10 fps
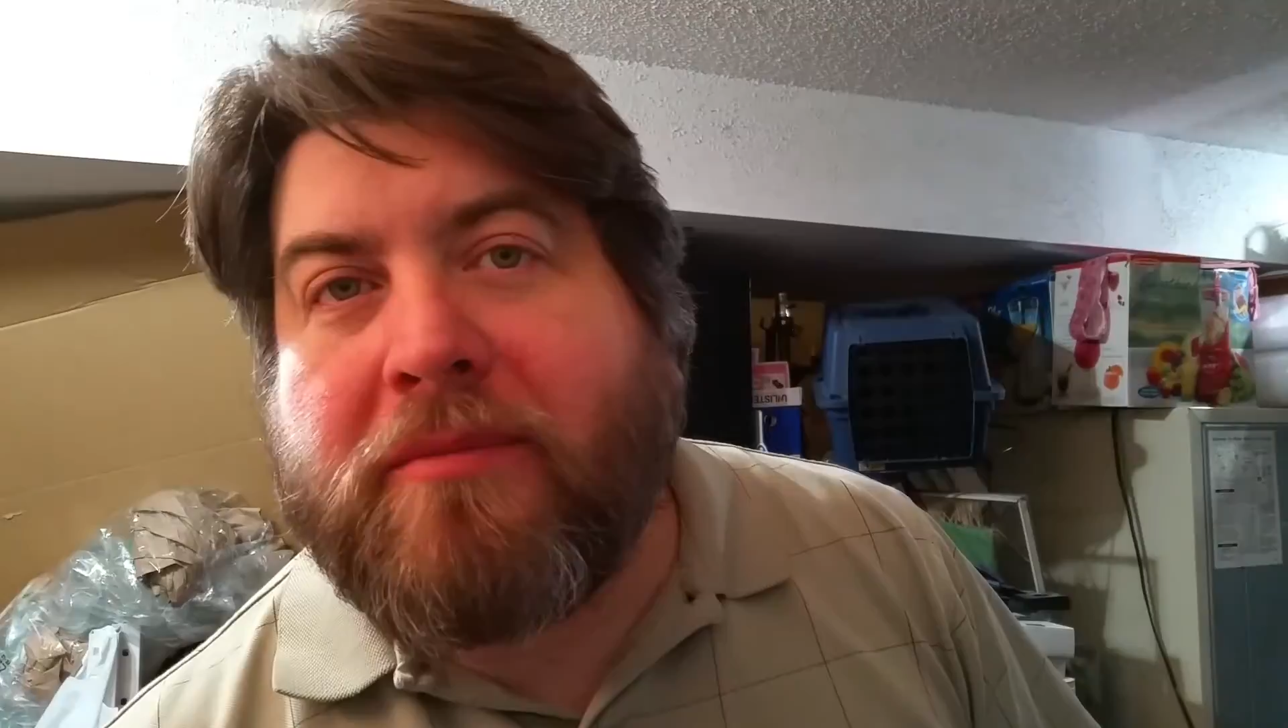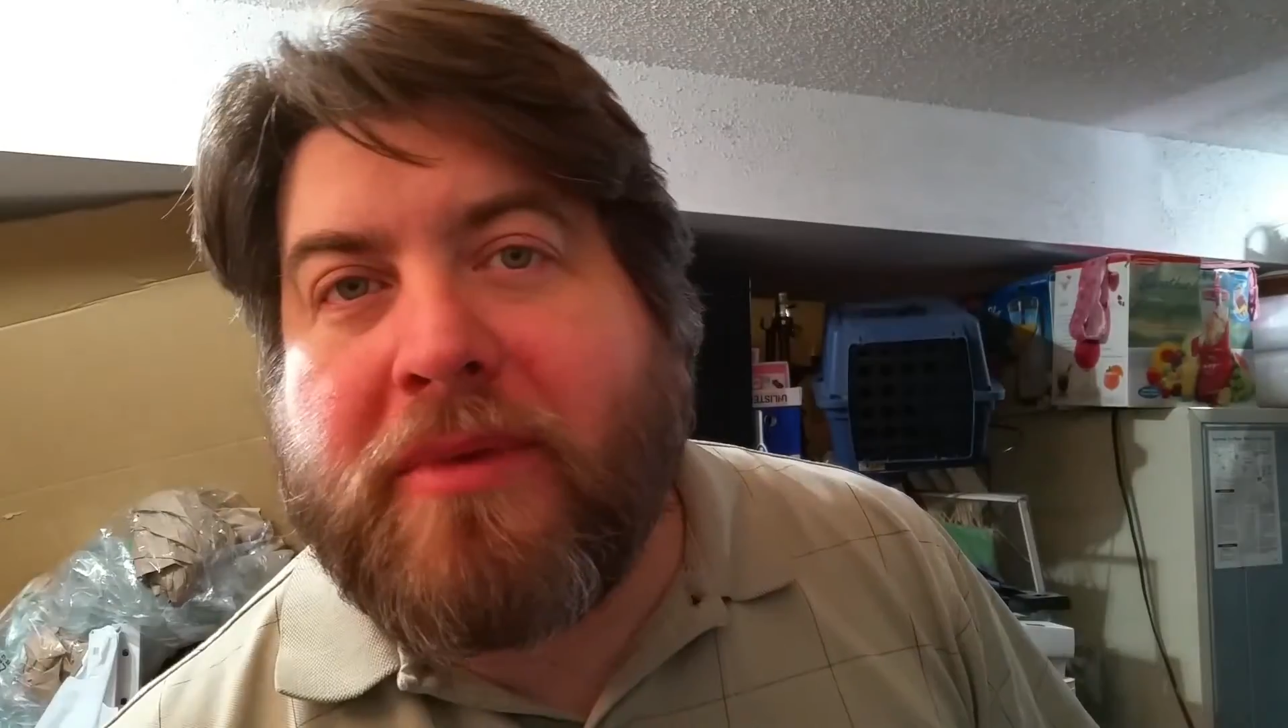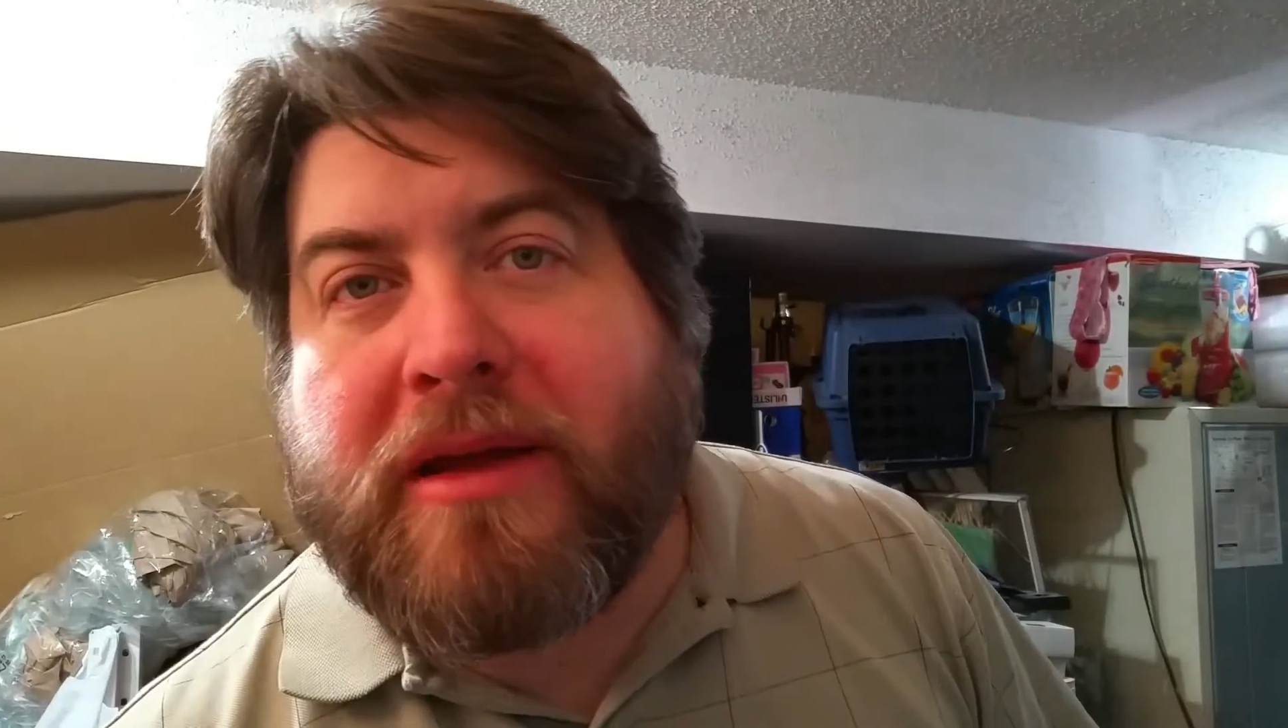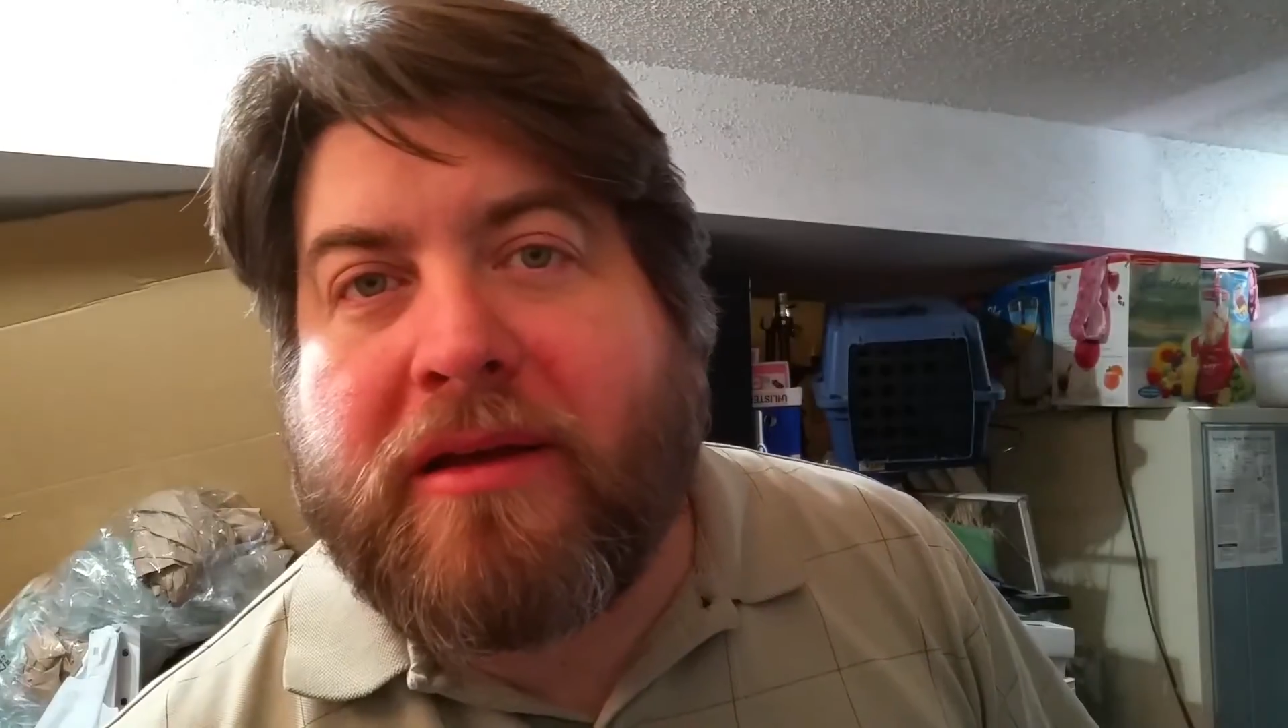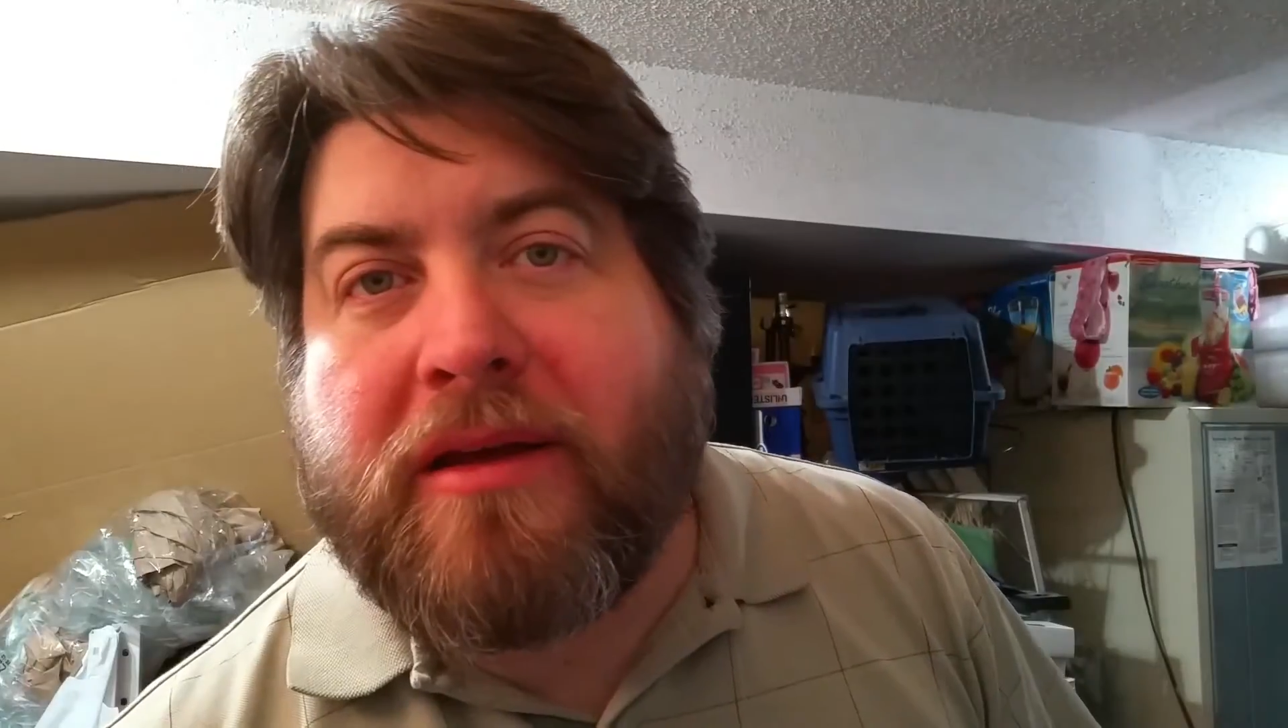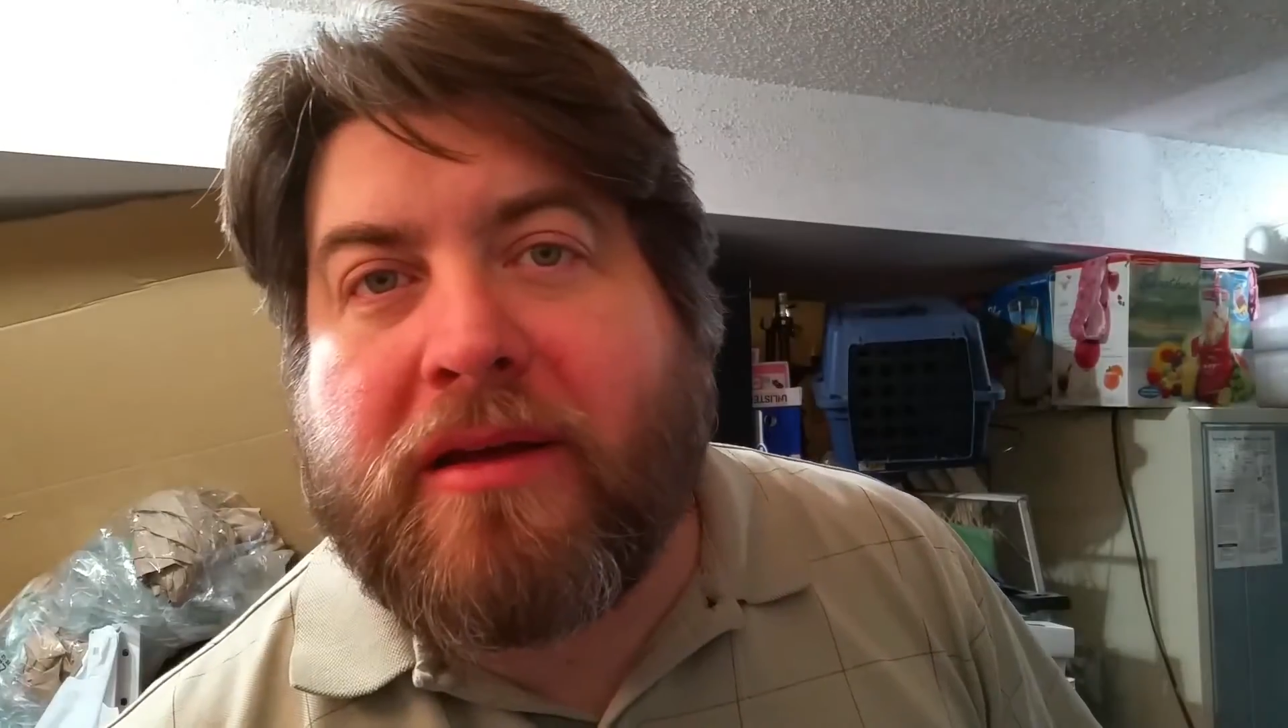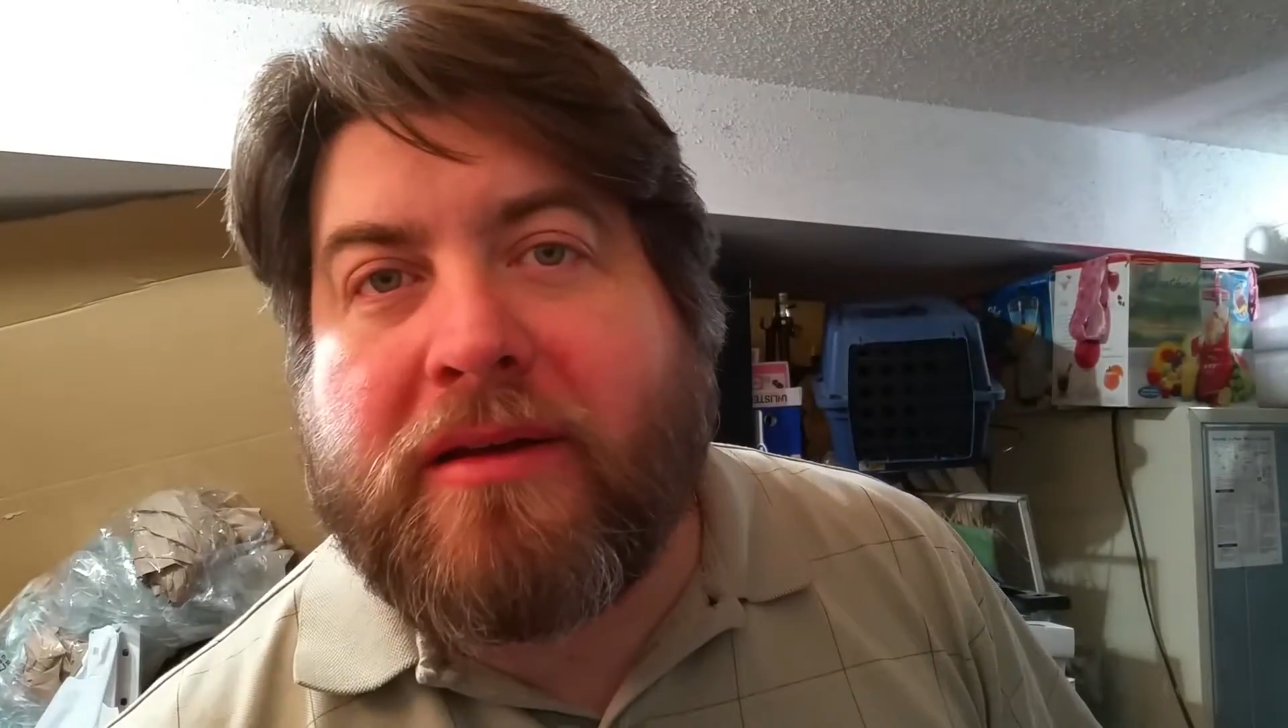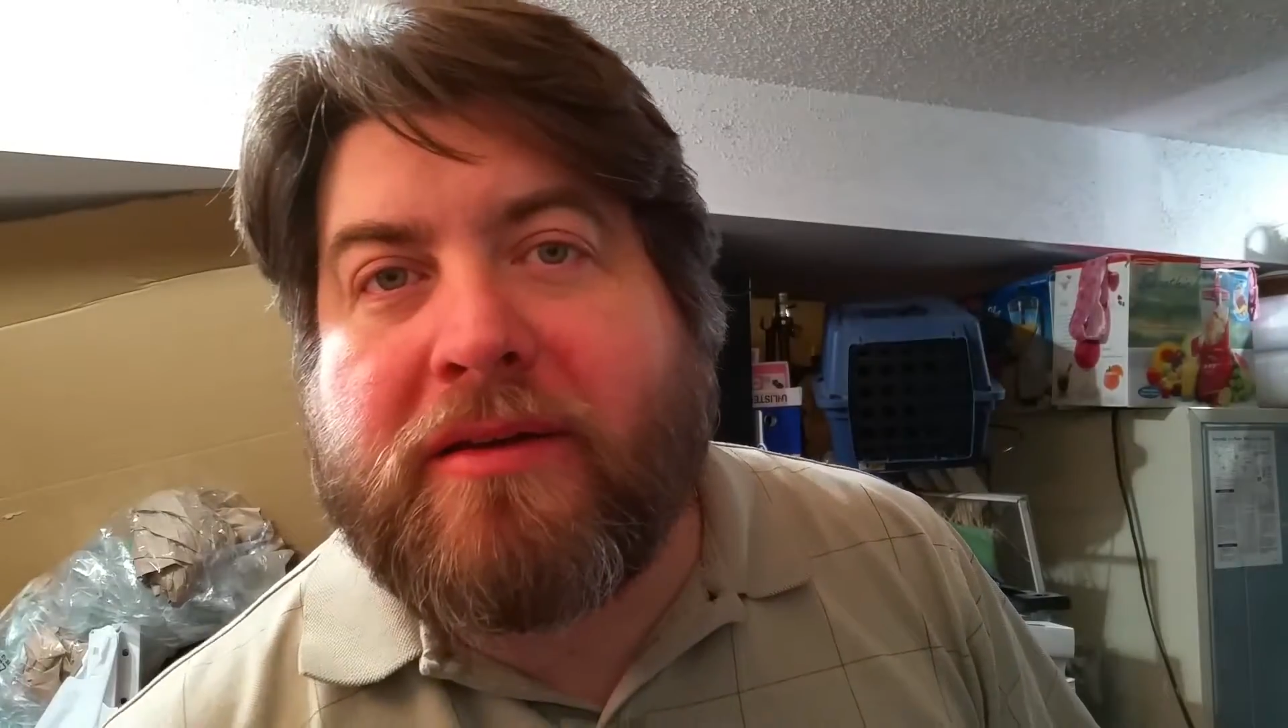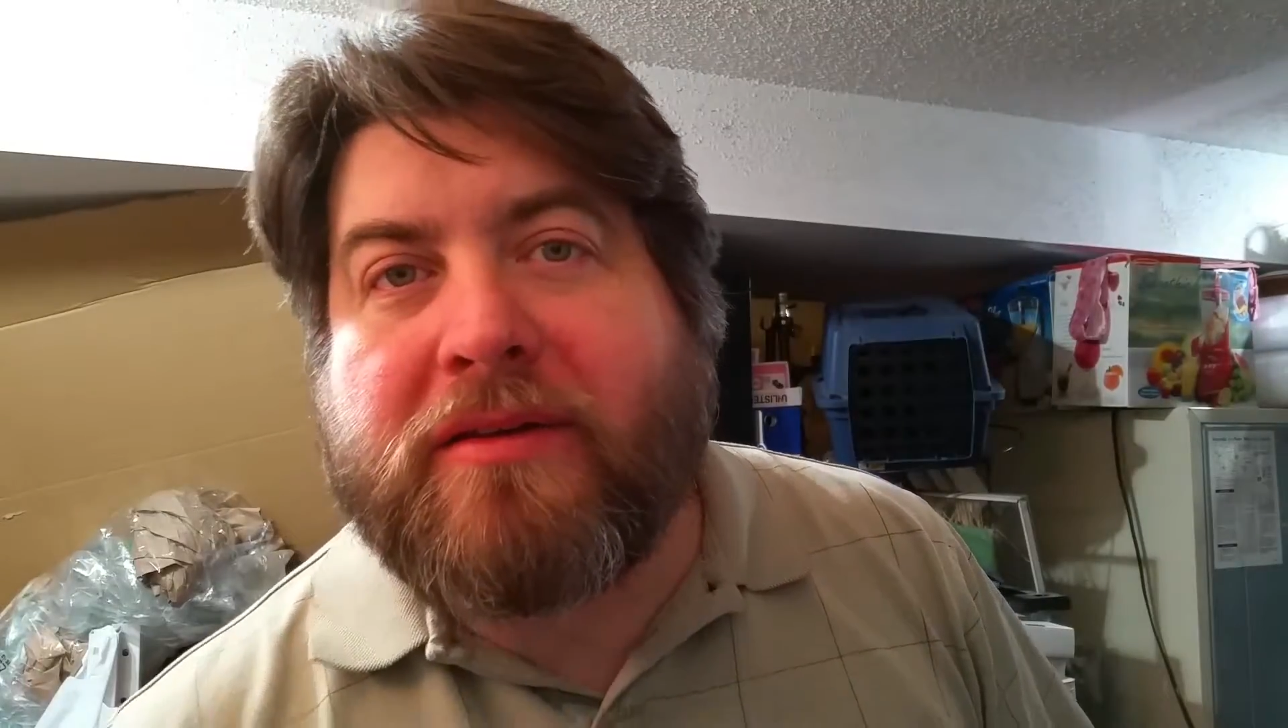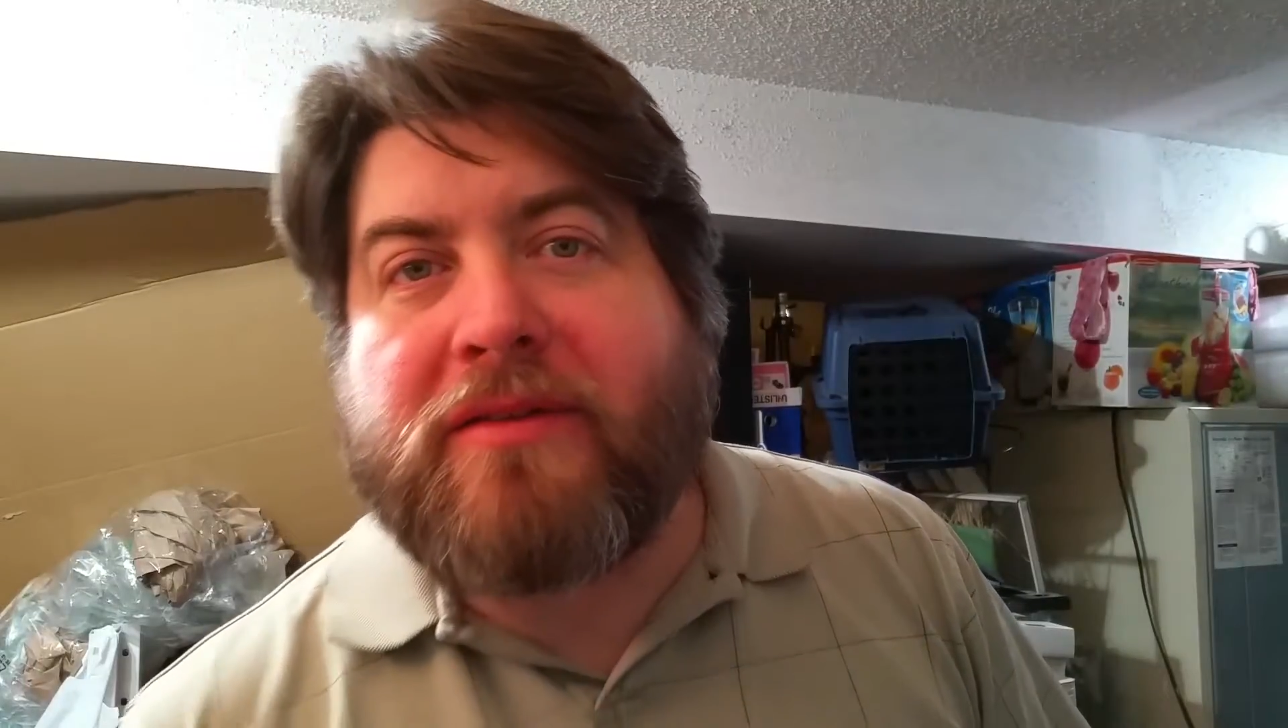
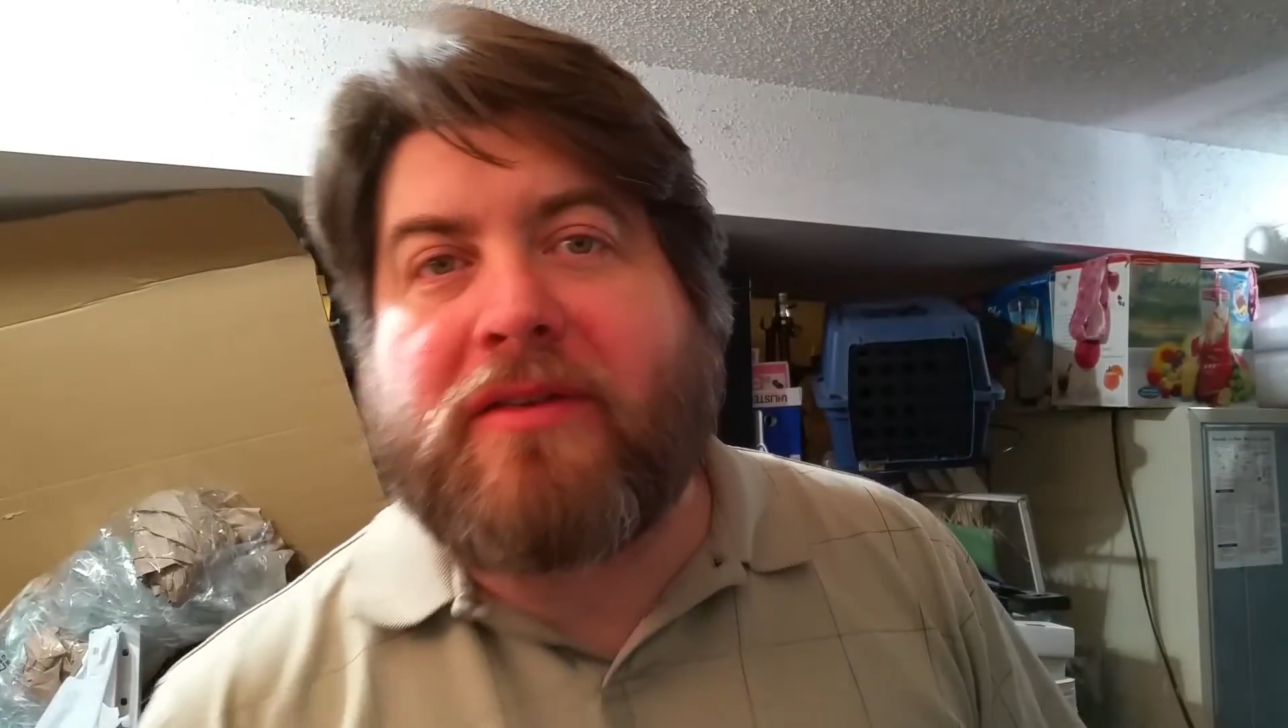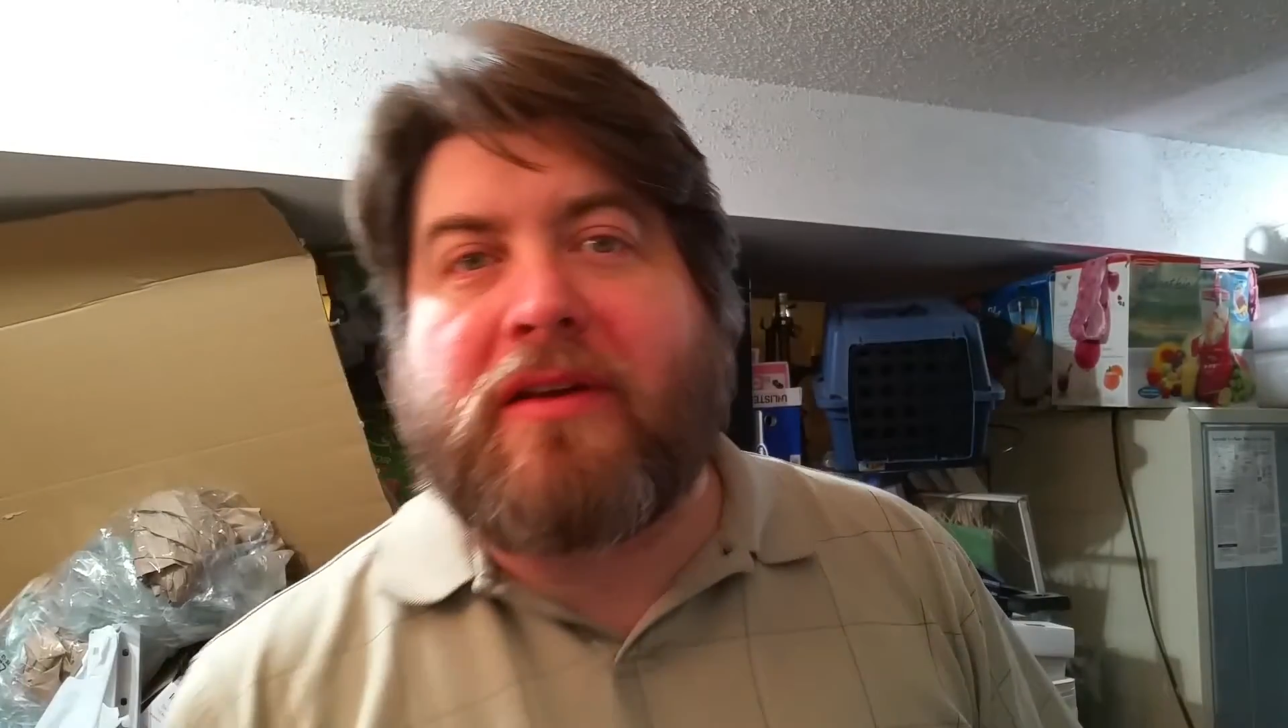because